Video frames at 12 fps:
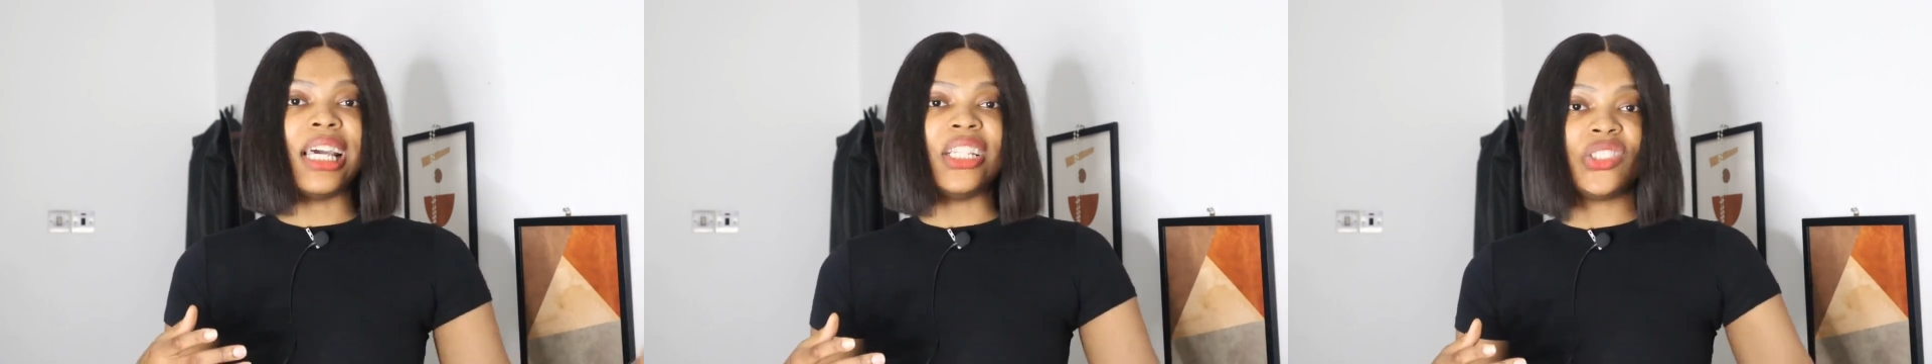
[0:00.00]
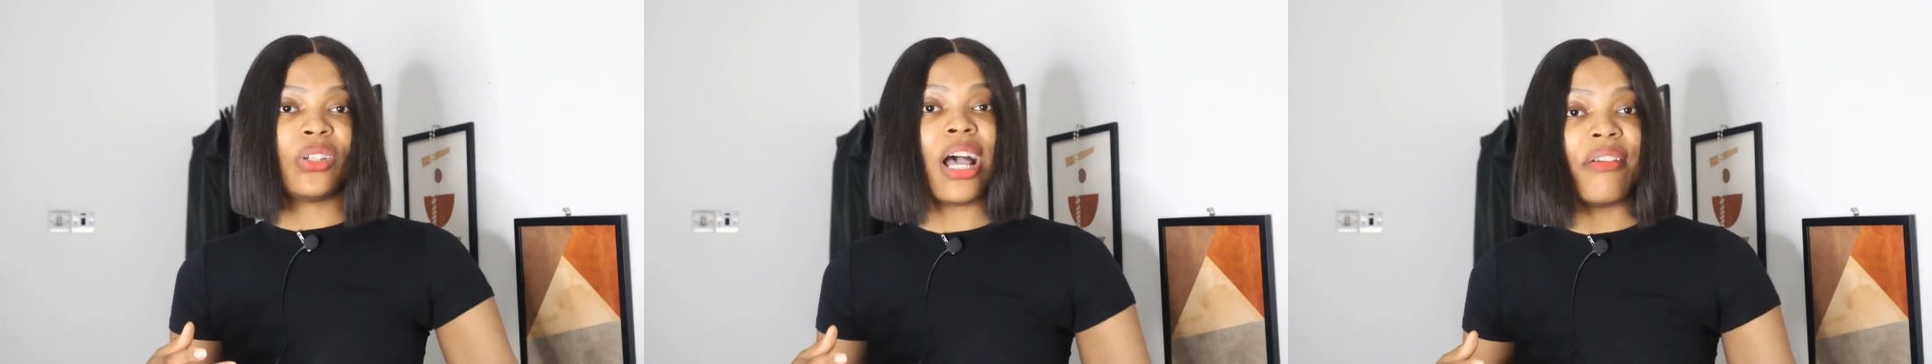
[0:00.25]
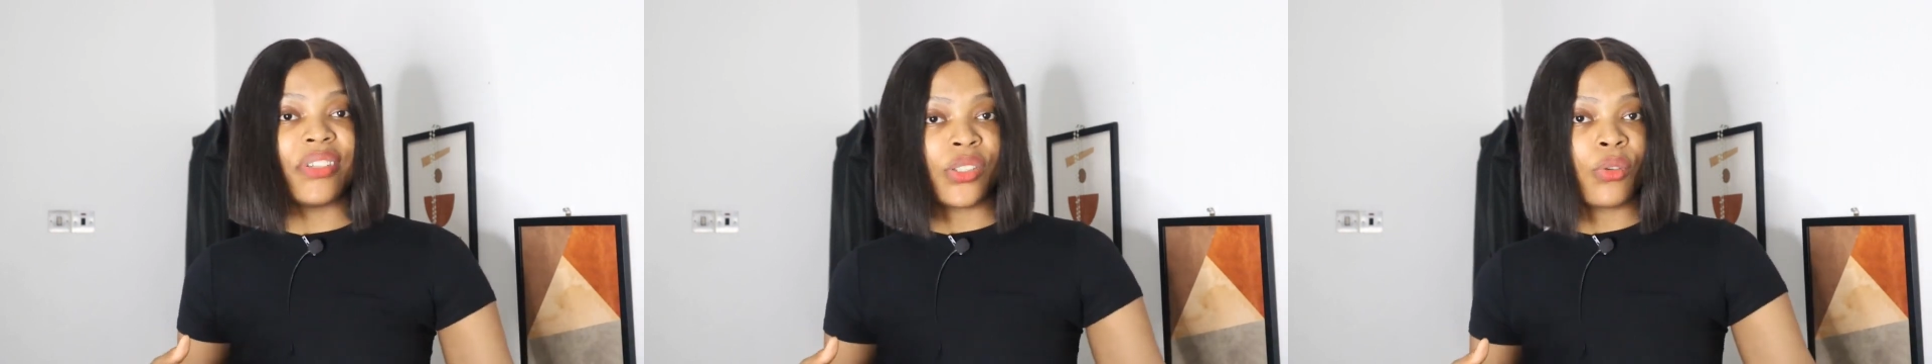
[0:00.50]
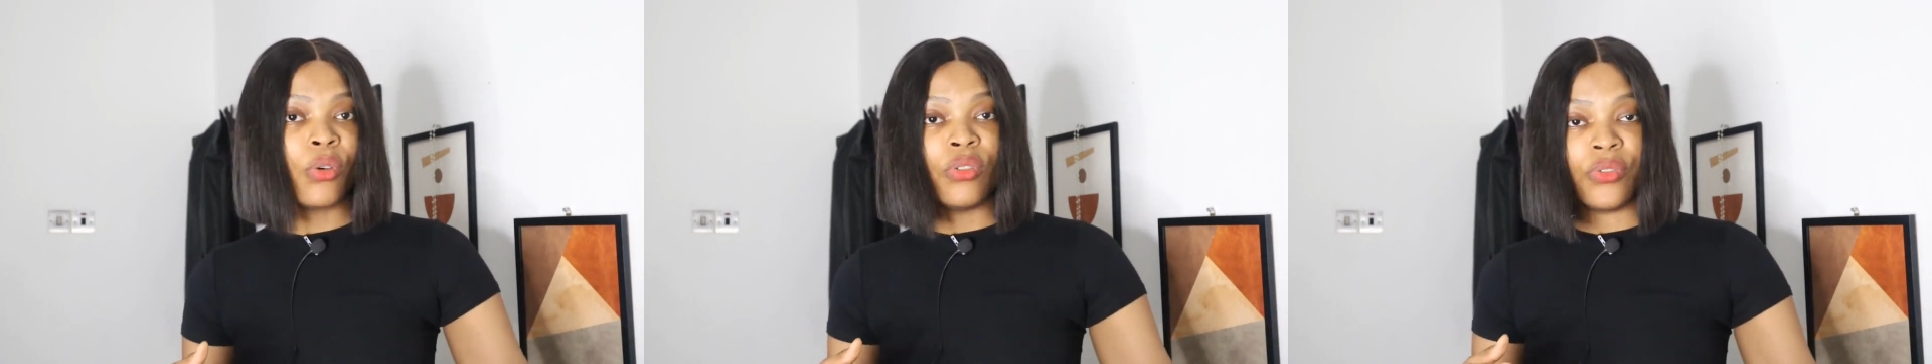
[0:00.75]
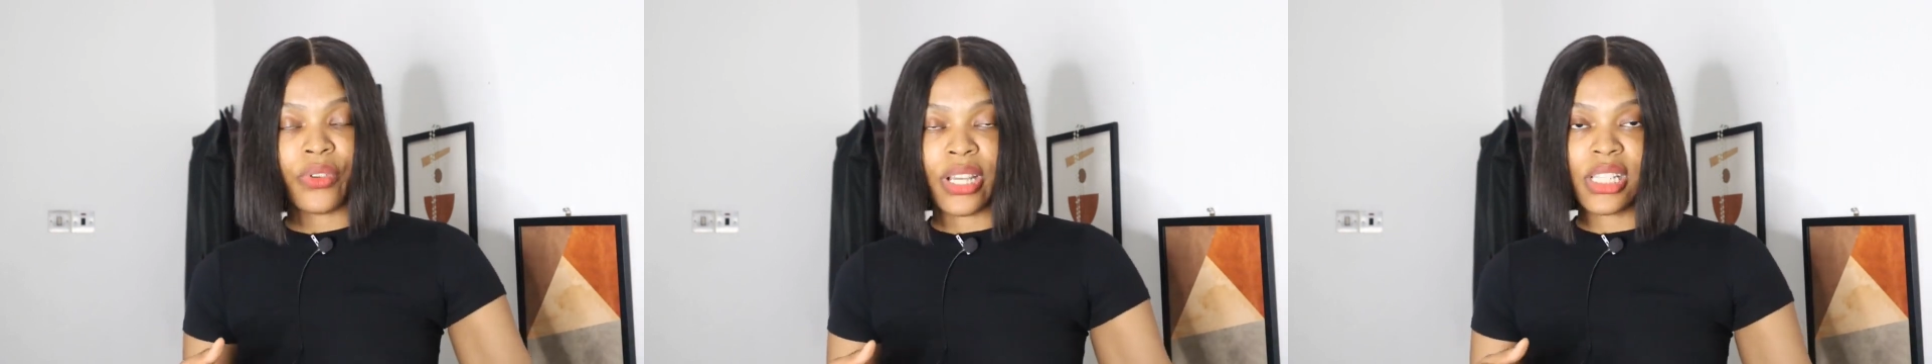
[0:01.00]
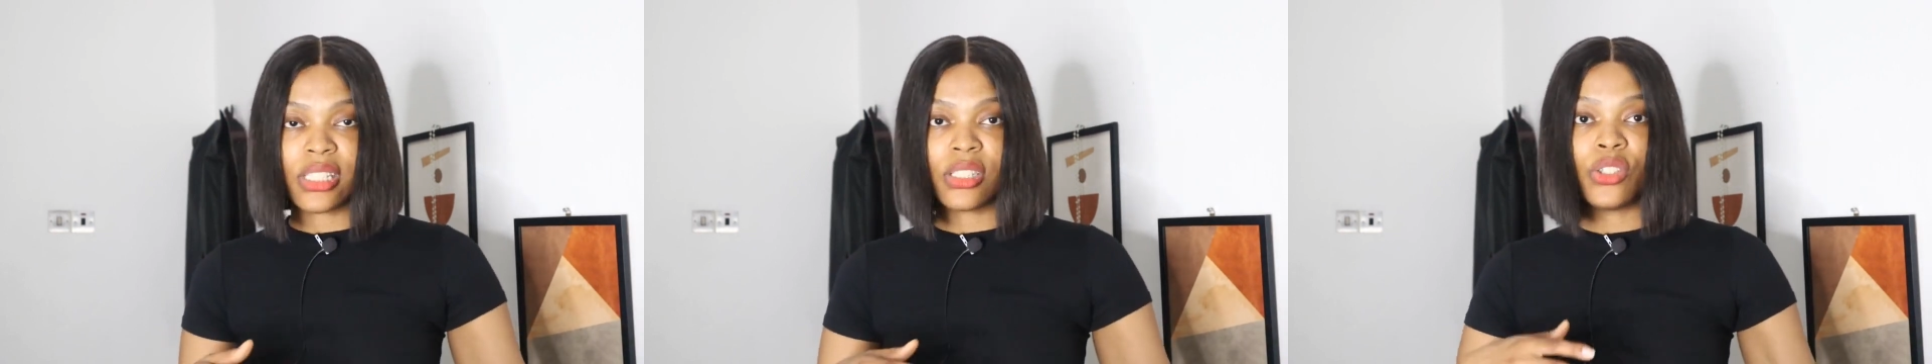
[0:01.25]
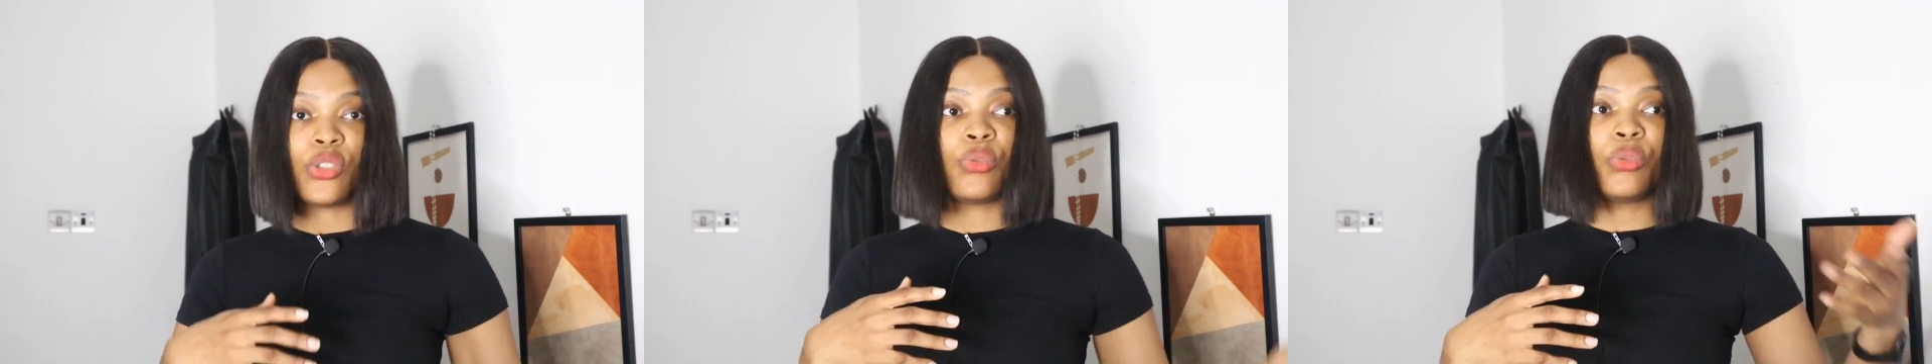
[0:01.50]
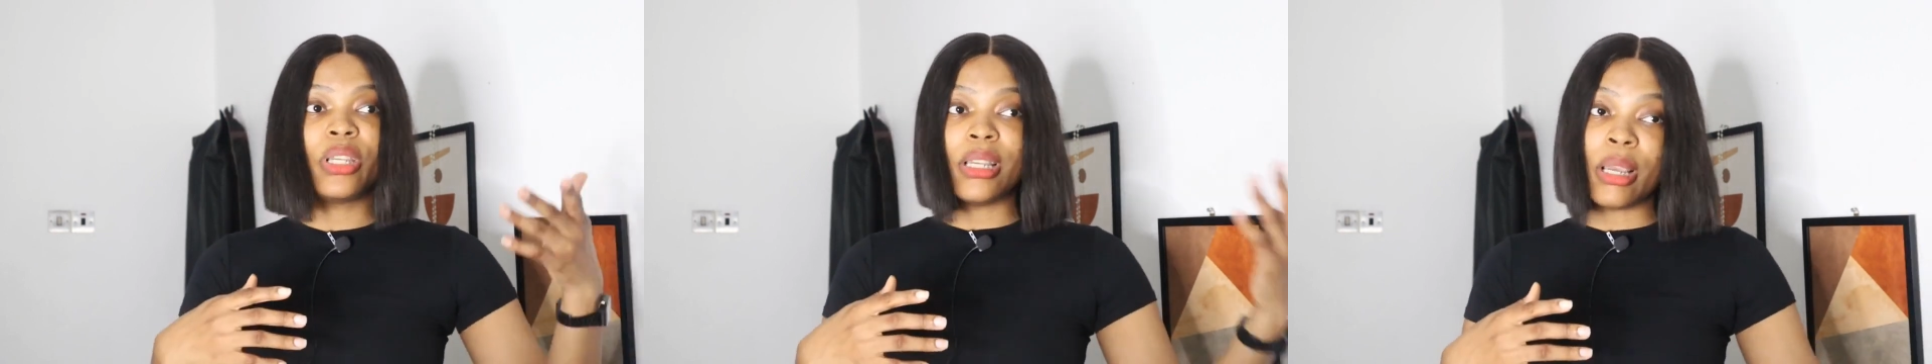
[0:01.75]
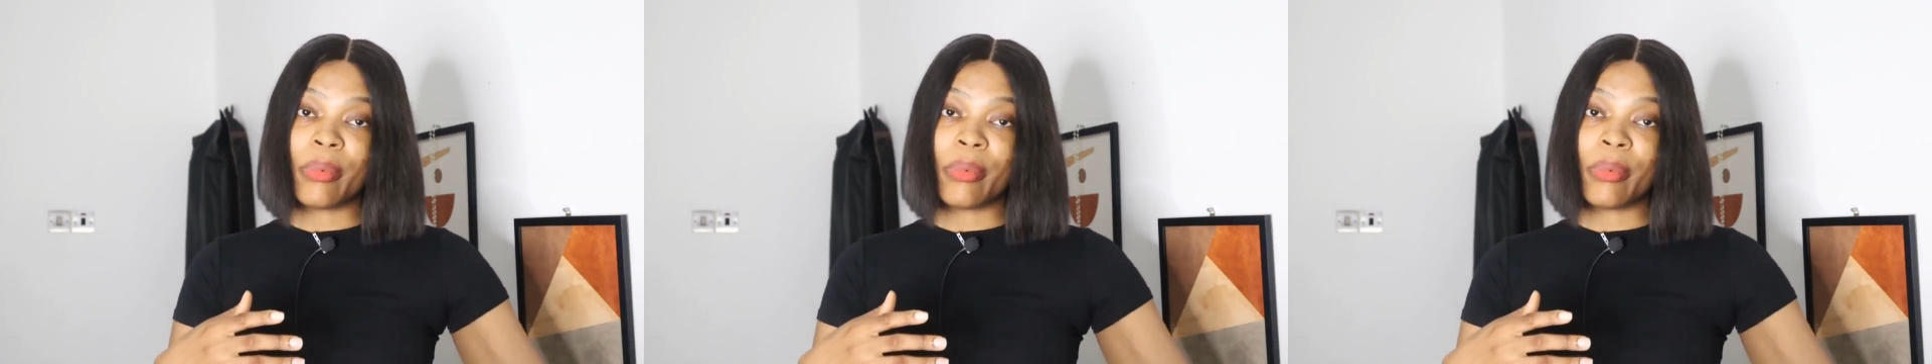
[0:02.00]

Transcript: that he should have his own verse, he should